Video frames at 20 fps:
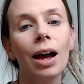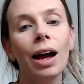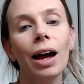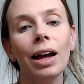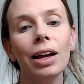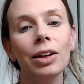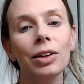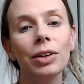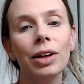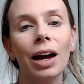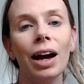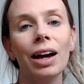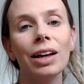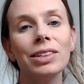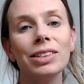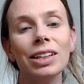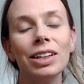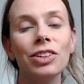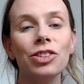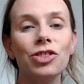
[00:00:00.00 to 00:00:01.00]
Hey you
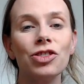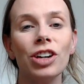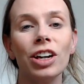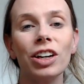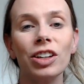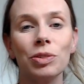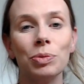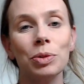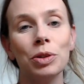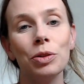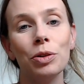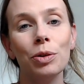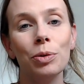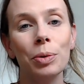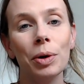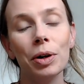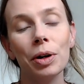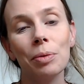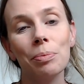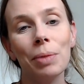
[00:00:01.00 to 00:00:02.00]
guys, it's Jasmine Hewlett.
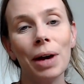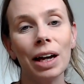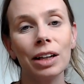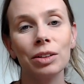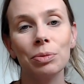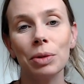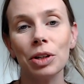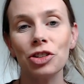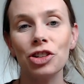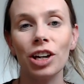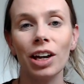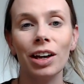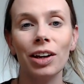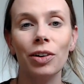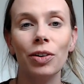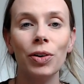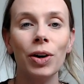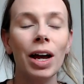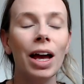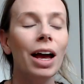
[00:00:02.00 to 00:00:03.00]
Welcome back to my
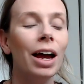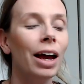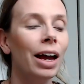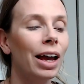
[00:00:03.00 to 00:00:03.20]
channel.